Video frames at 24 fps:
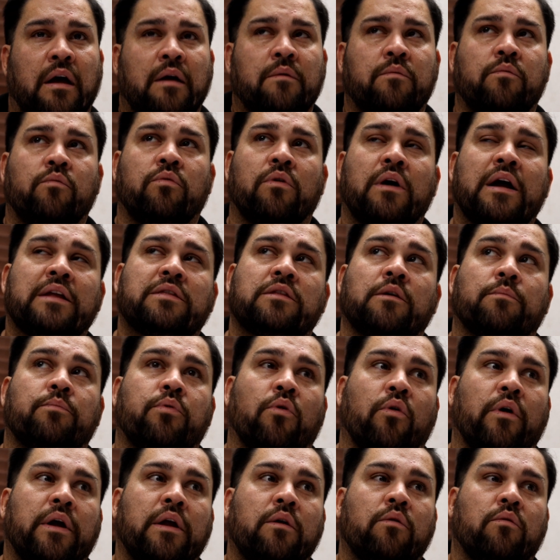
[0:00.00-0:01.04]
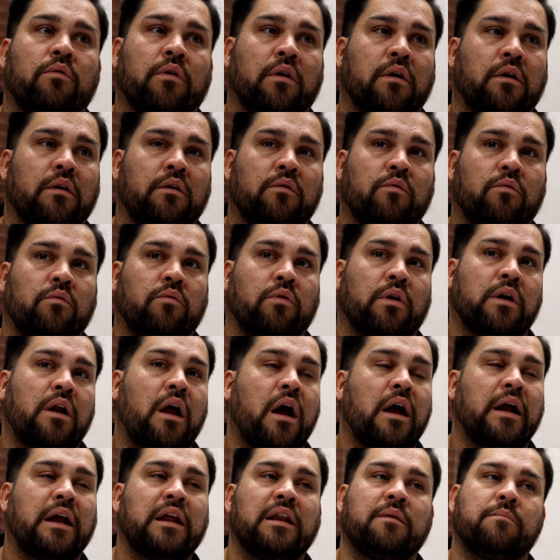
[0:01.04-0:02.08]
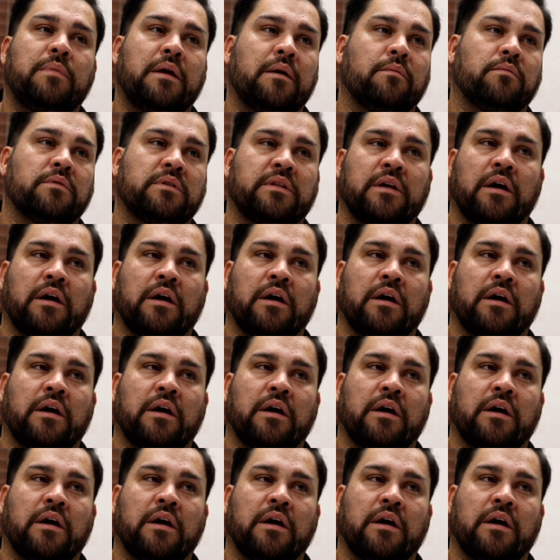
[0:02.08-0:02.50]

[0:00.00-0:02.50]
We're at the point where we're not going to be able,